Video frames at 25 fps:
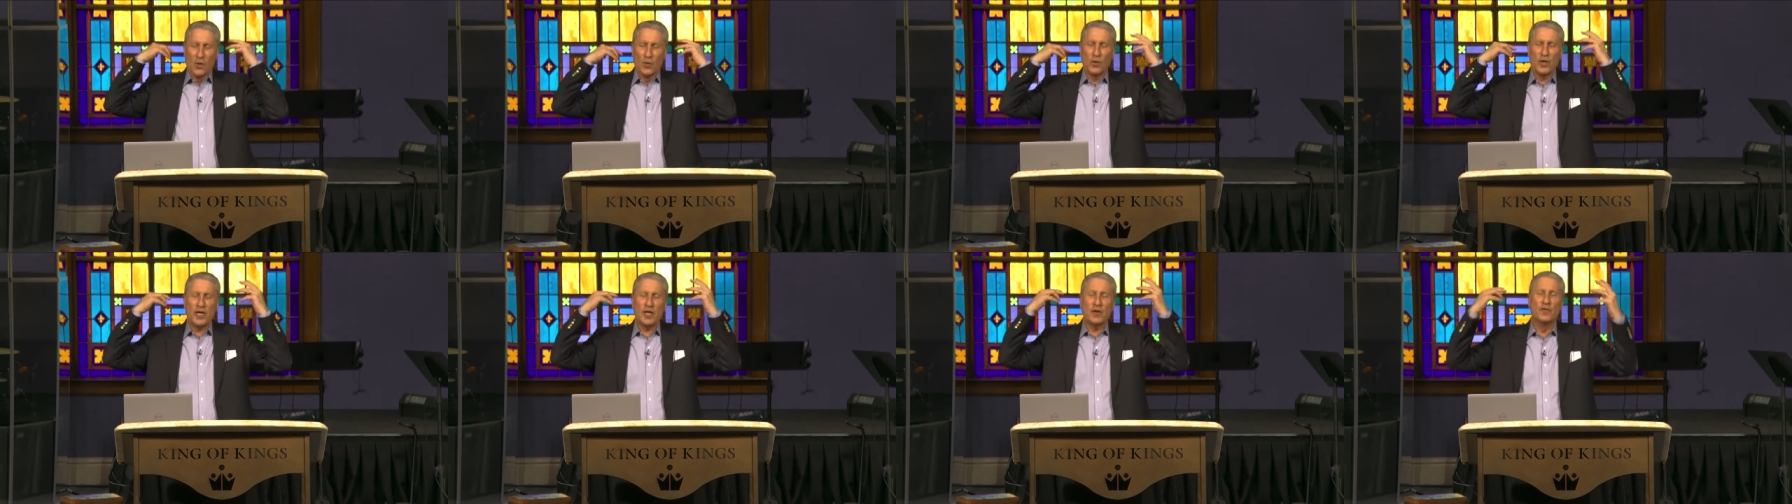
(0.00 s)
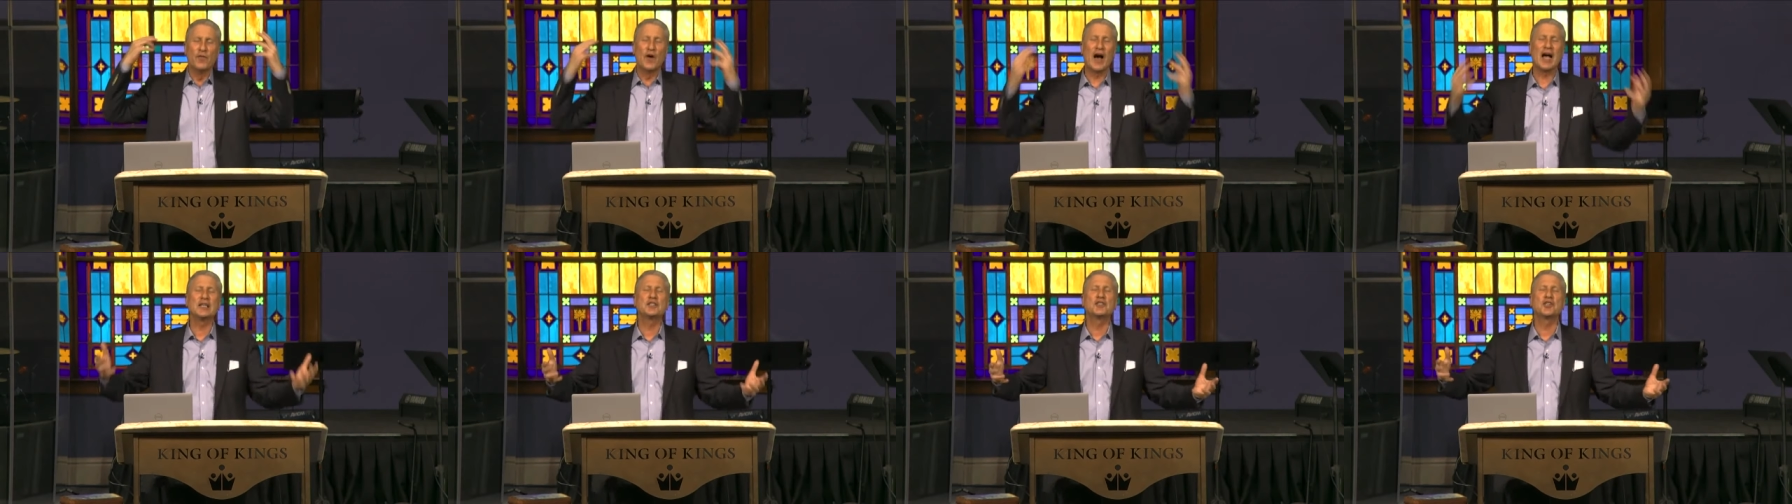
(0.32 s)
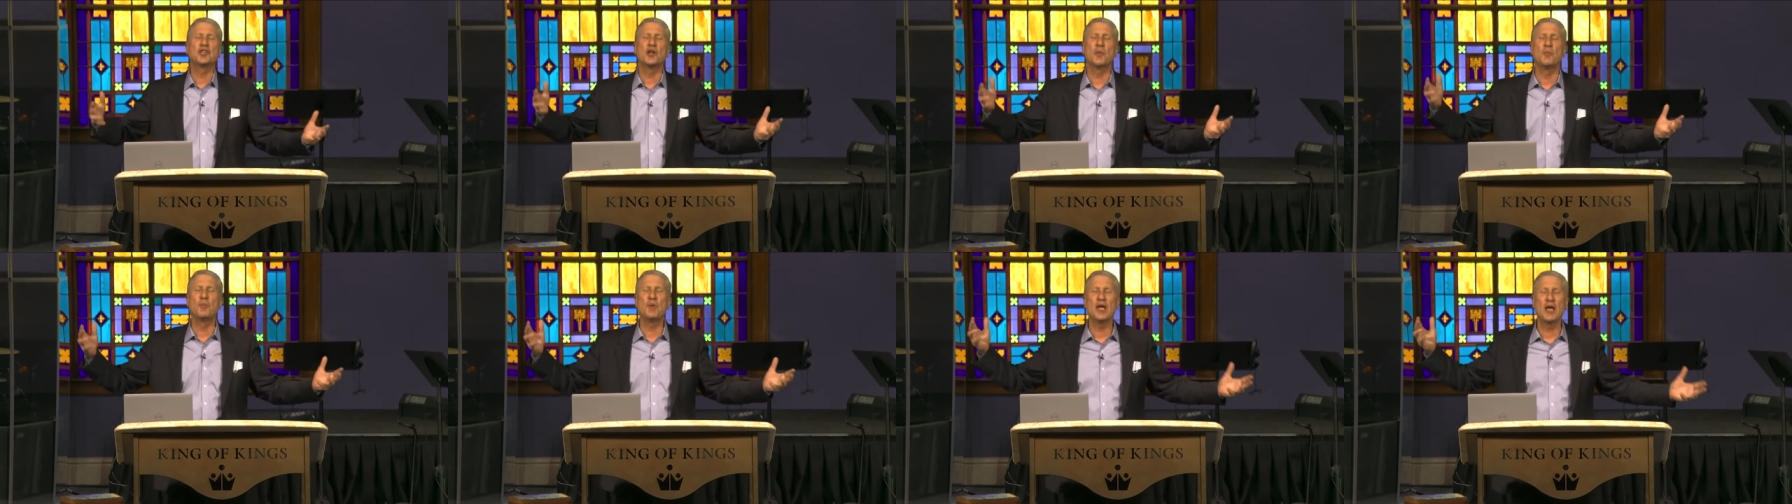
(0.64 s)
We invite
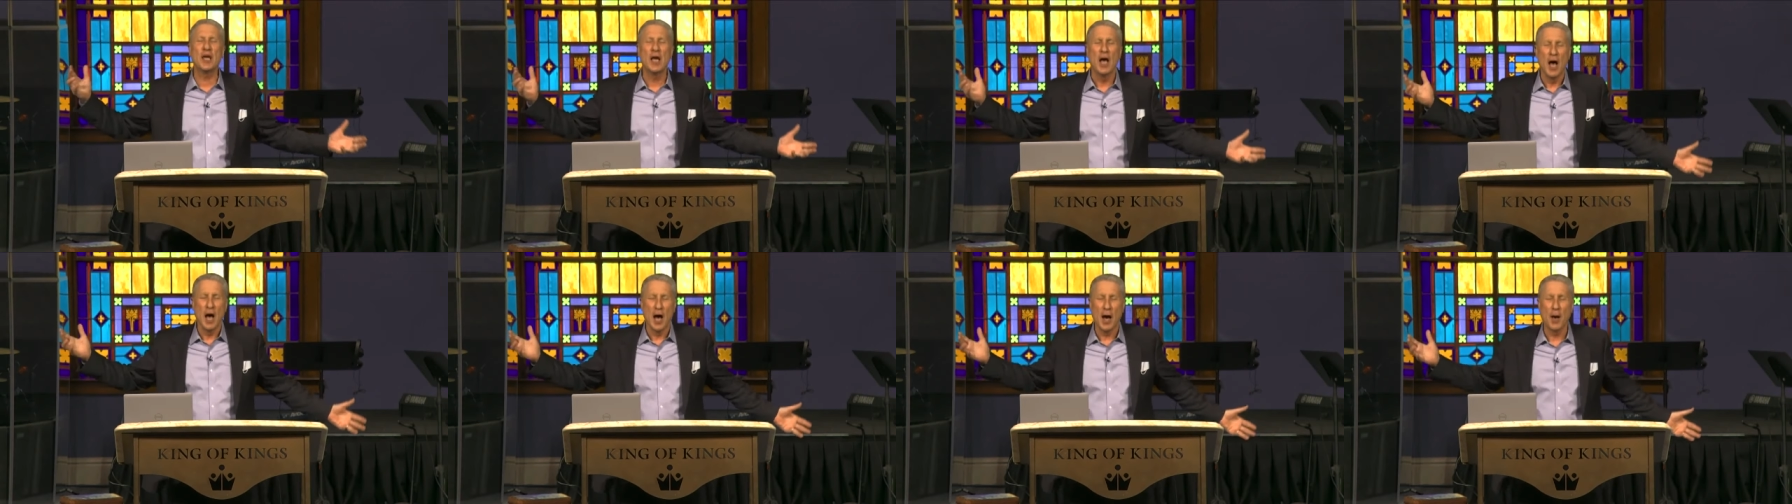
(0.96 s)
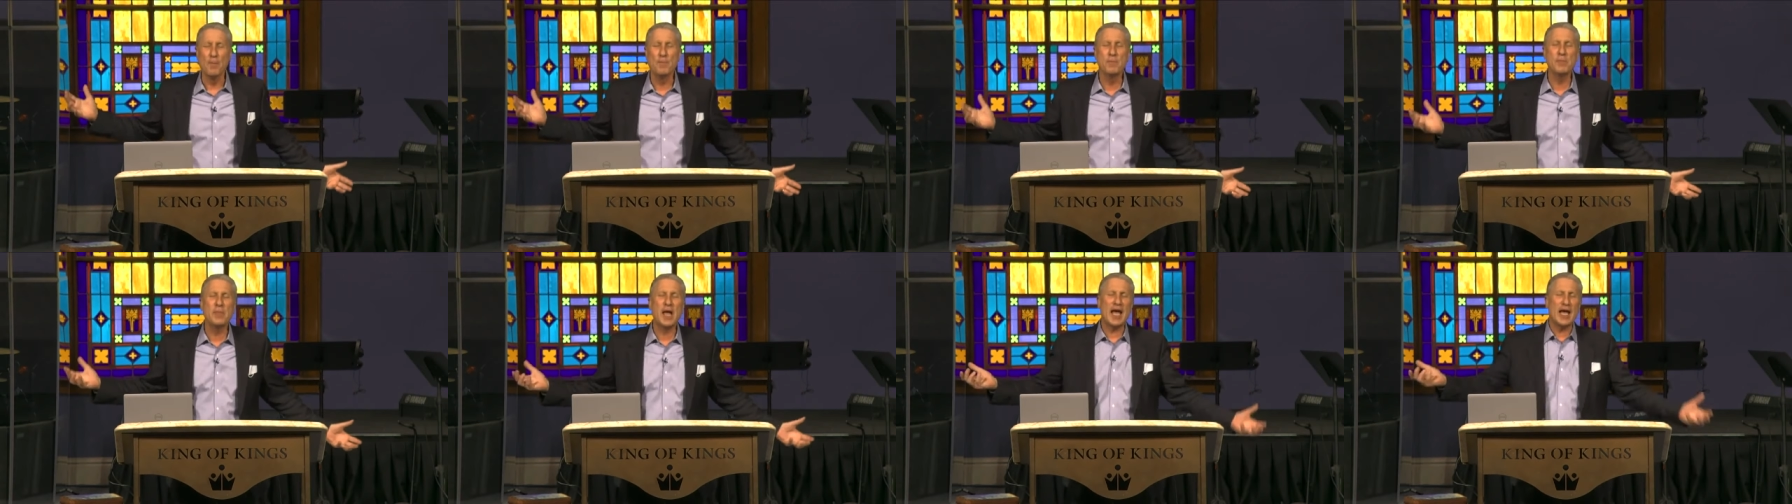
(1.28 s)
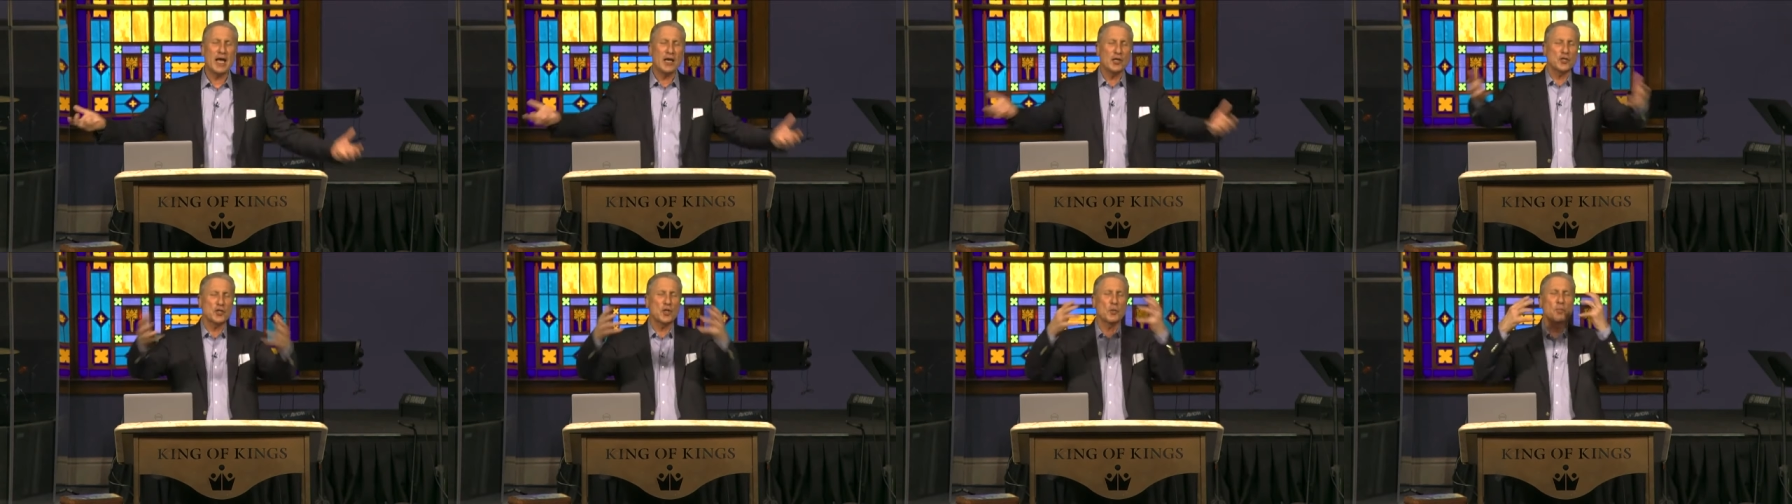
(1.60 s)
you to be a
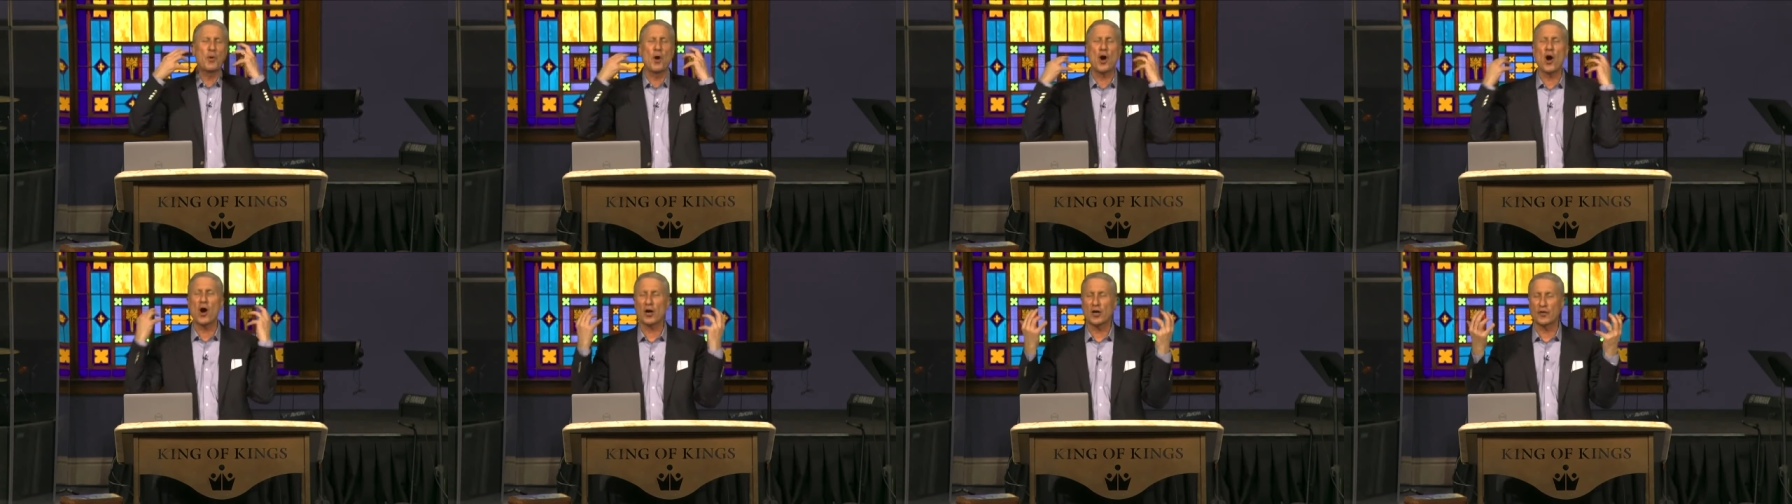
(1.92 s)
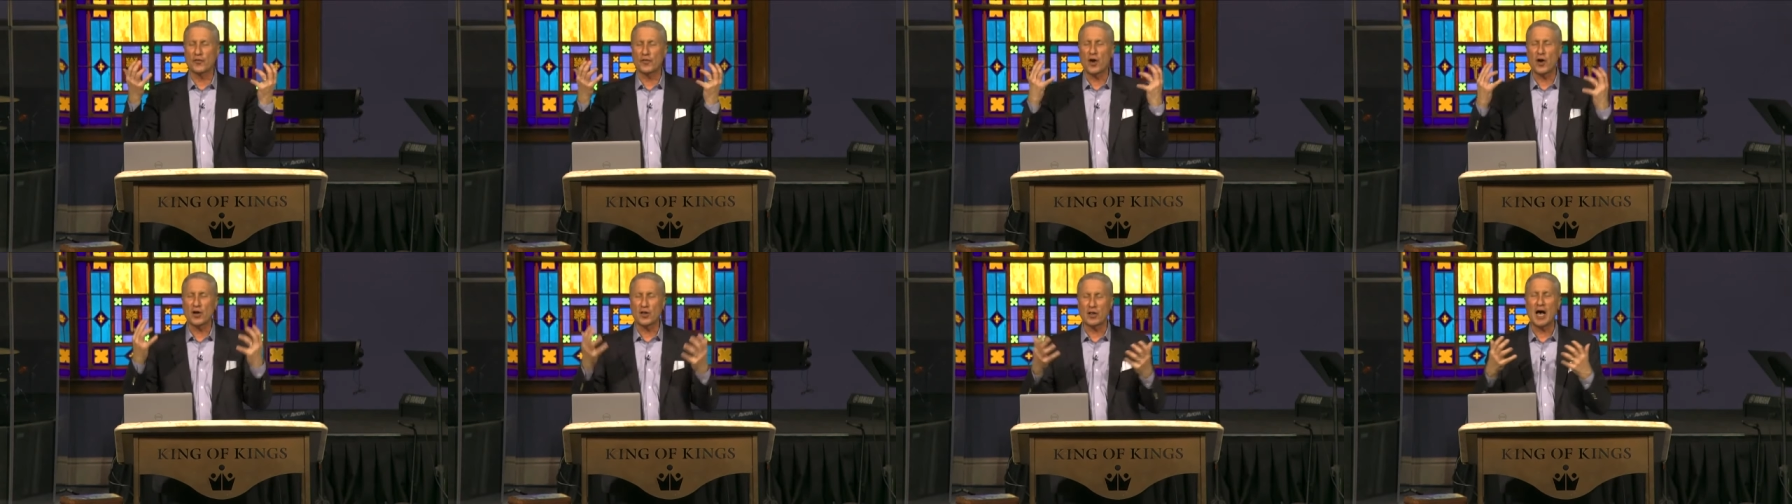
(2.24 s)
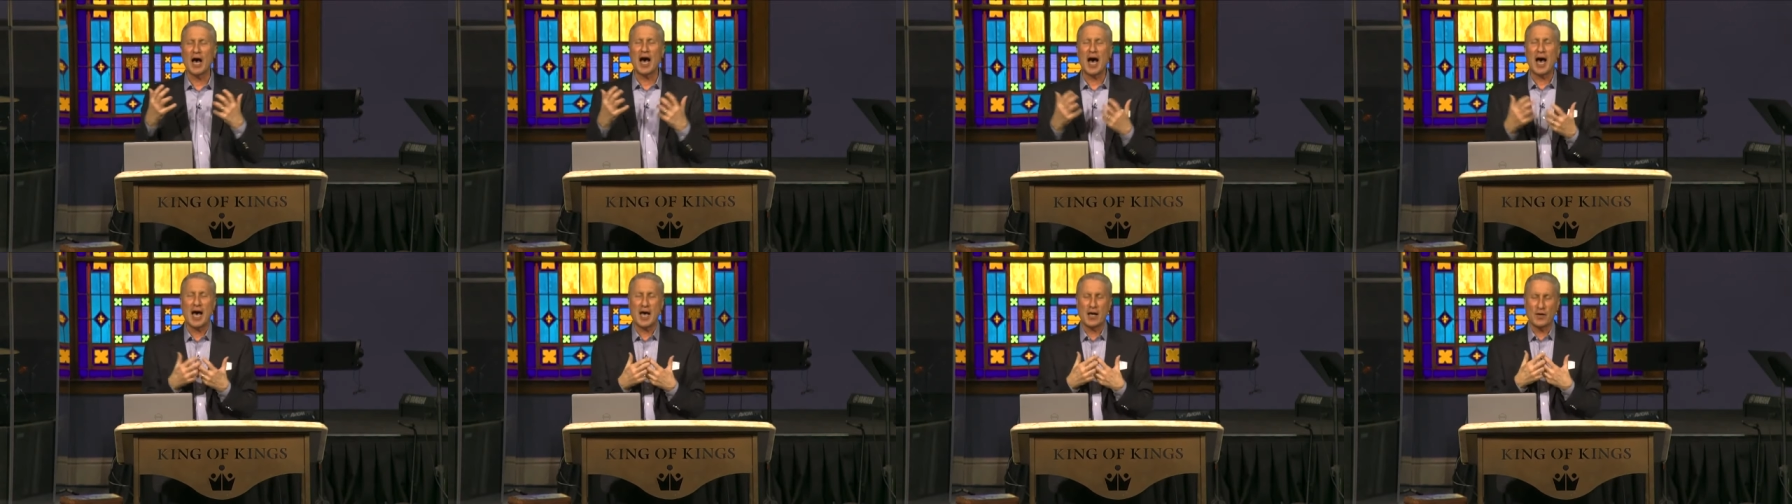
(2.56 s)
major part of our
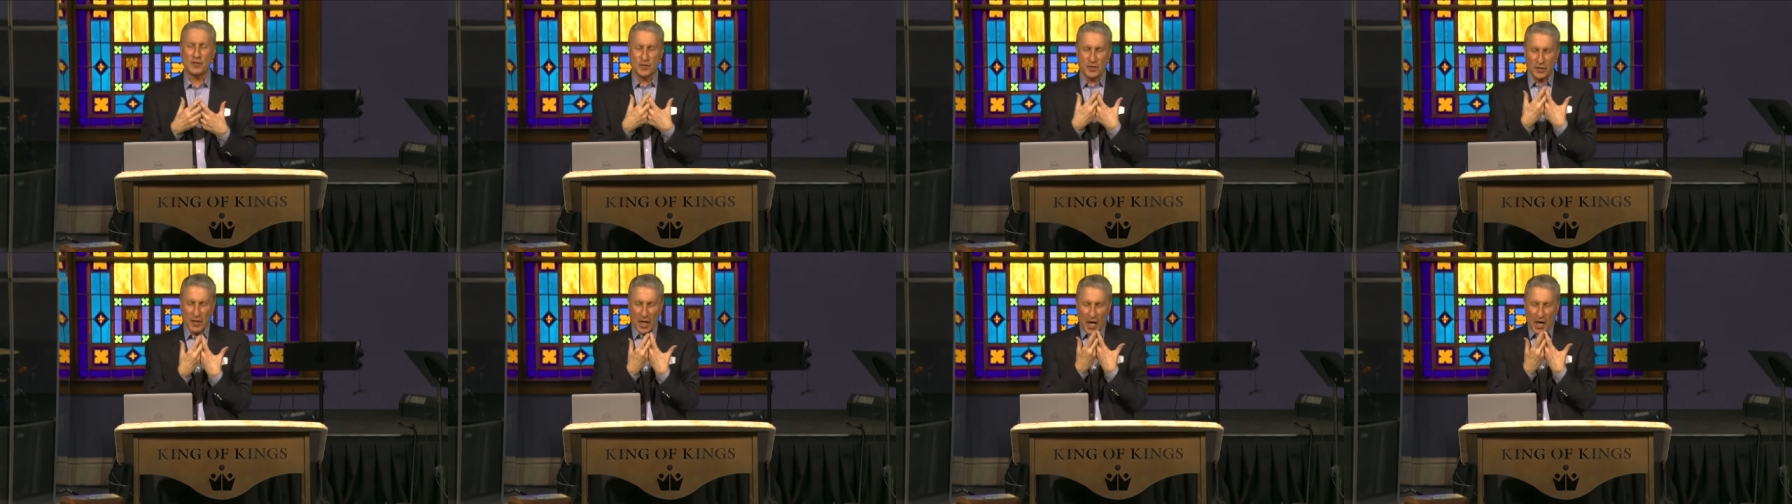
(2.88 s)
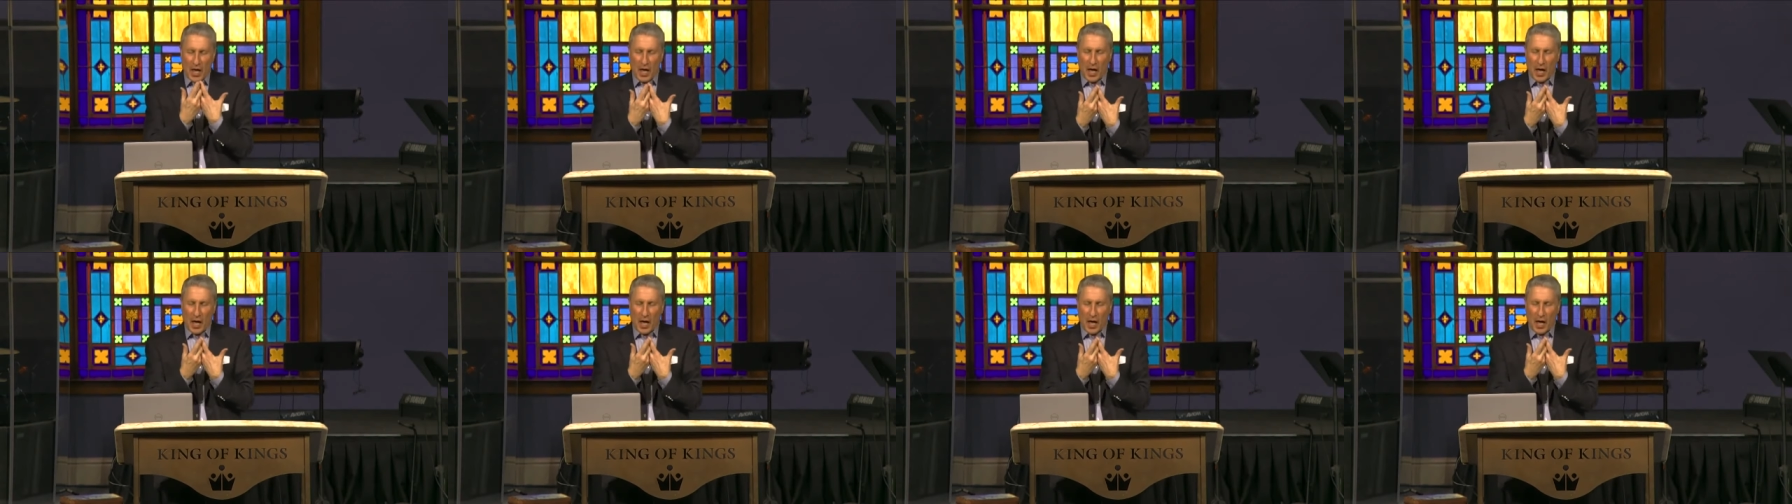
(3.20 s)
lives,